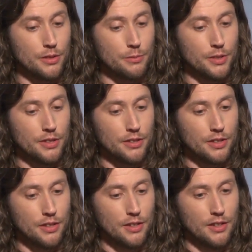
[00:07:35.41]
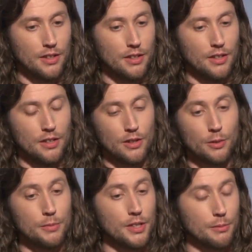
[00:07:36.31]
with her
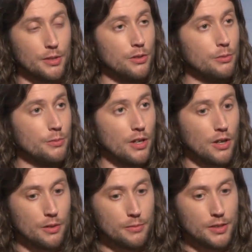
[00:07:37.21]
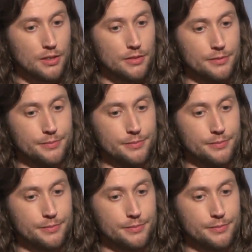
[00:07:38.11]
becoming a new mom, and